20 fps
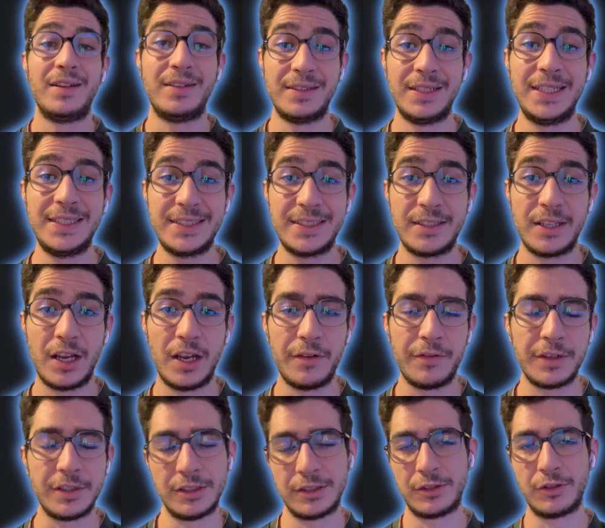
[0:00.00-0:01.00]
Let's dive
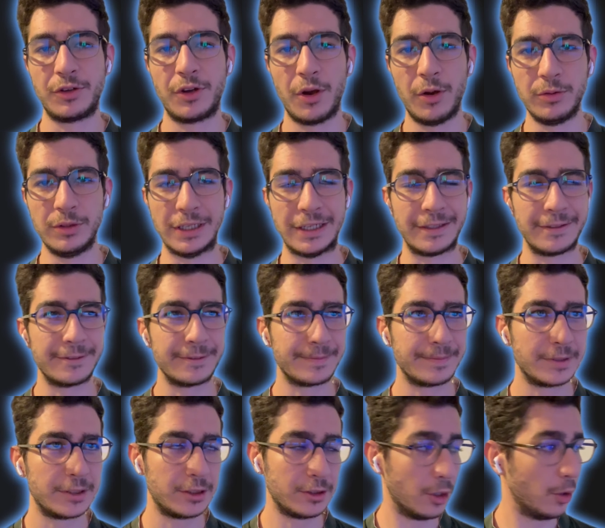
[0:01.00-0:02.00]
into coding.
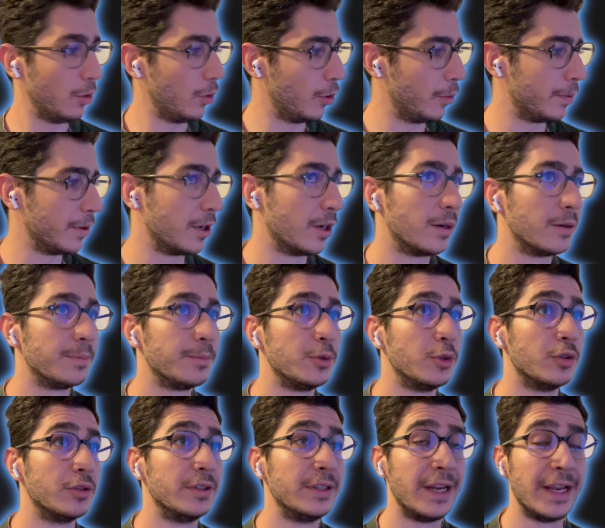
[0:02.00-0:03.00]
So open up
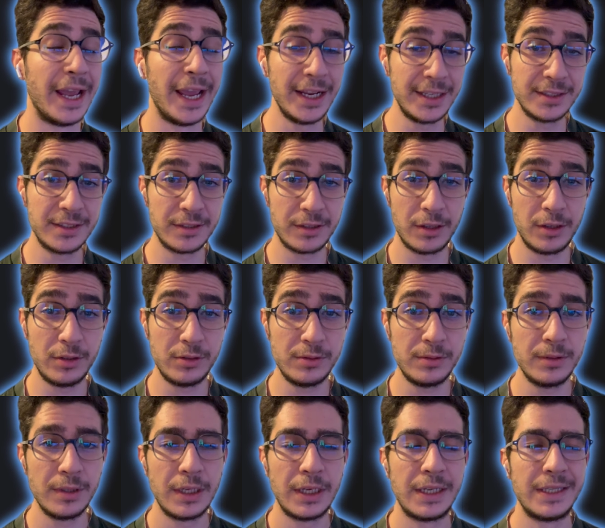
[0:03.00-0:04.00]
your
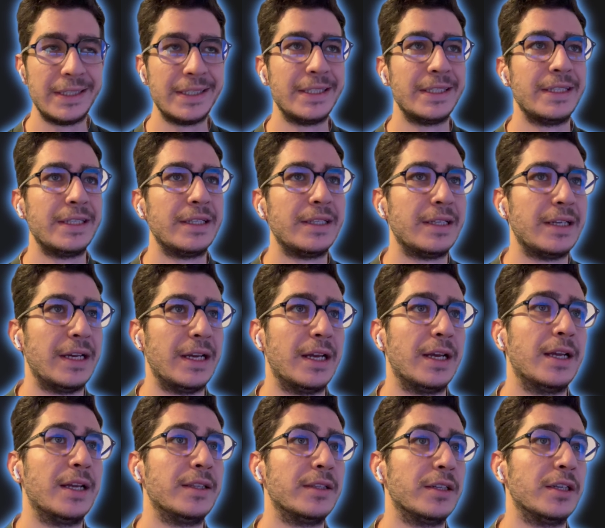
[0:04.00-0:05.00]
Xcode,
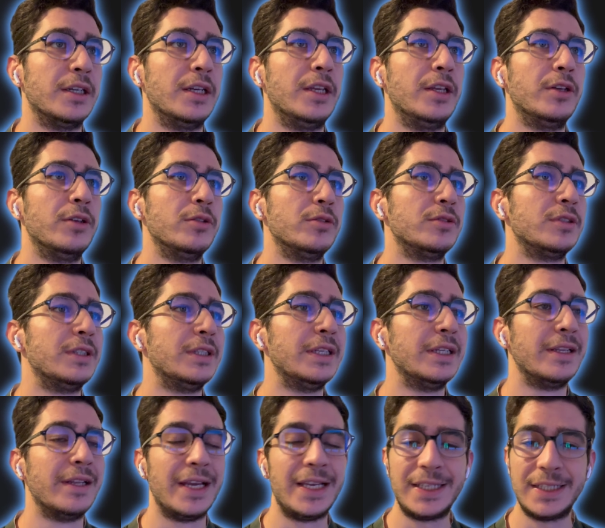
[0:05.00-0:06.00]
and I use the
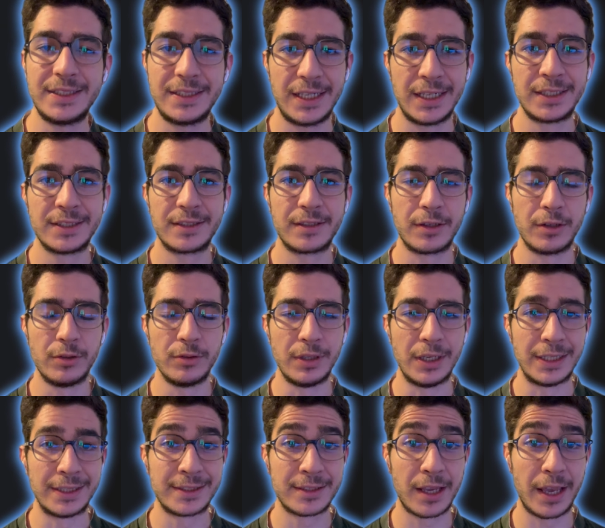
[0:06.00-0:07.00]
latest Xcode,
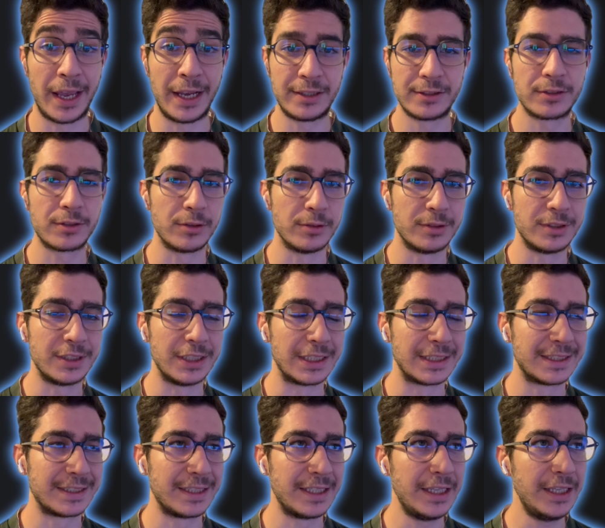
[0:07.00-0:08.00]
Xcode
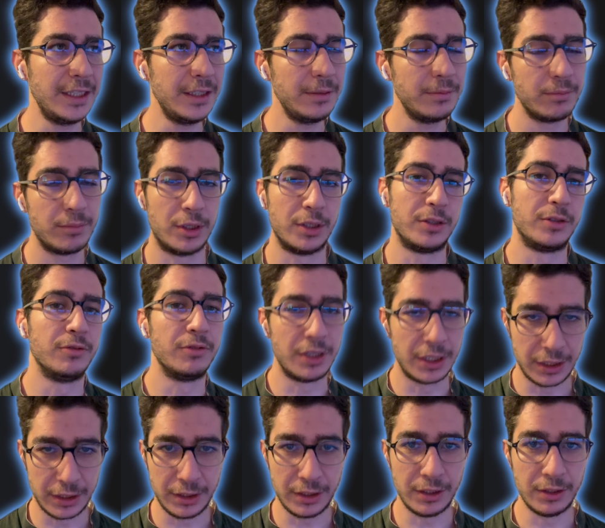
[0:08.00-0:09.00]
16, but you
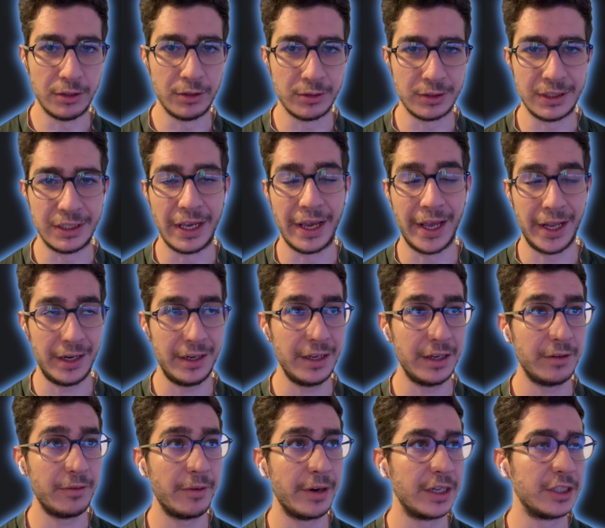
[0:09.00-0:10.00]
can use the
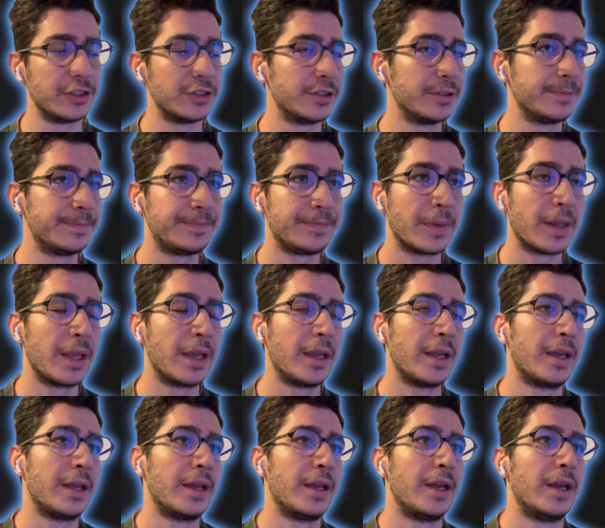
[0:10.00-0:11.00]
earlier version,
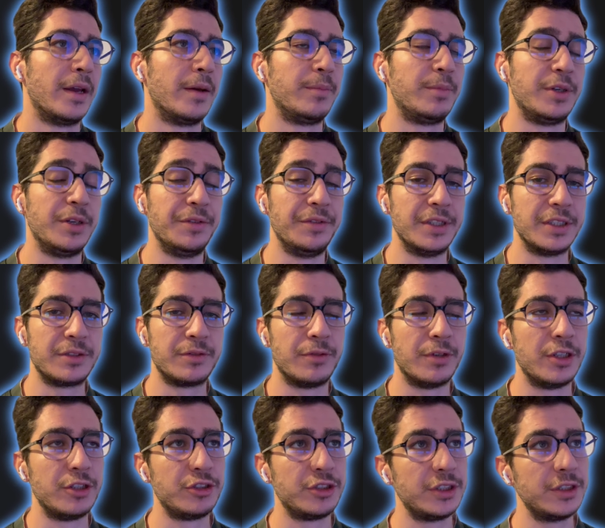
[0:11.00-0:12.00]
previous
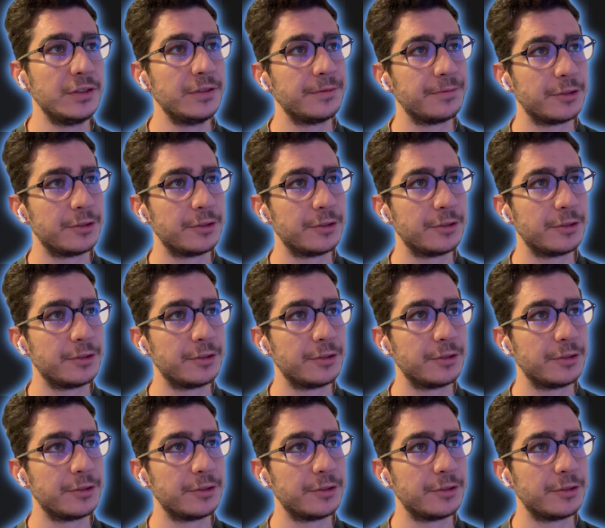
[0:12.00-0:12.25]
versions.